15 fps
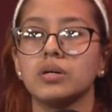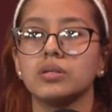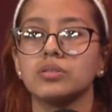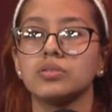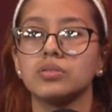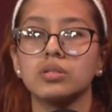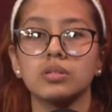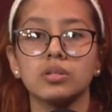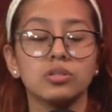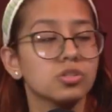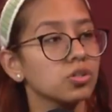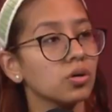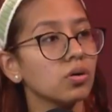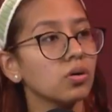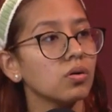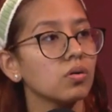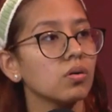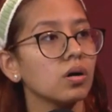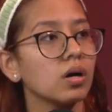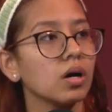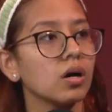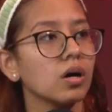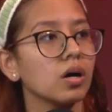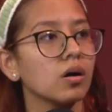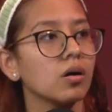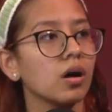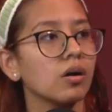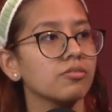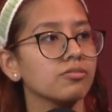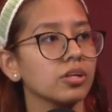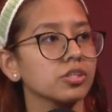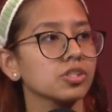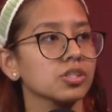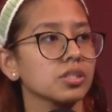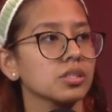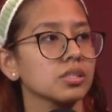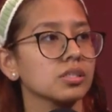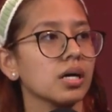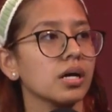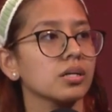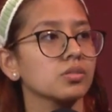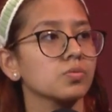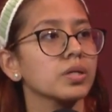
to control uh, our fleshly desires.